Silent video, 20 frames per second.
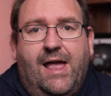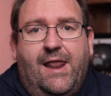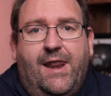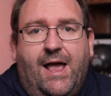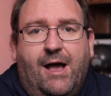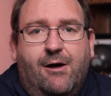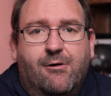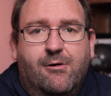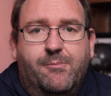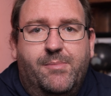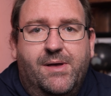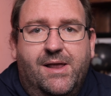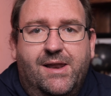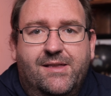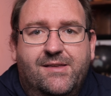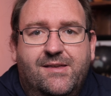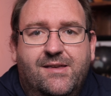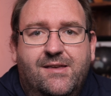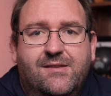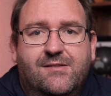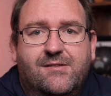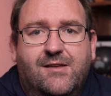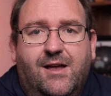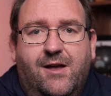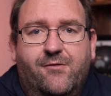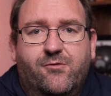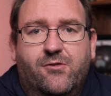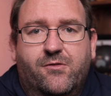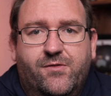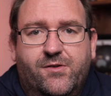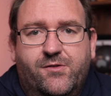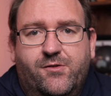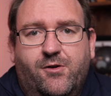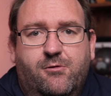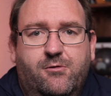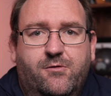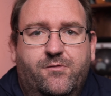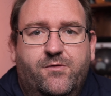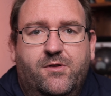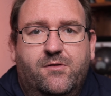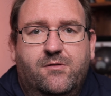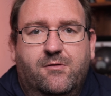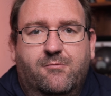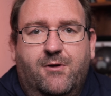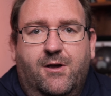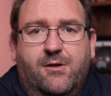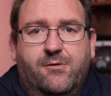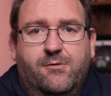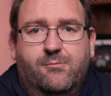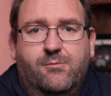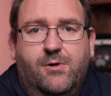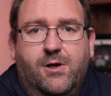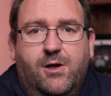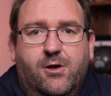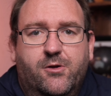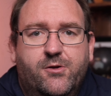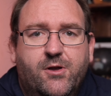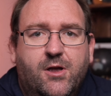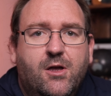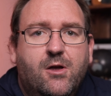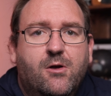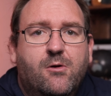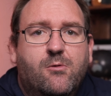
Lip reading: and our abilities to other photographers around the world,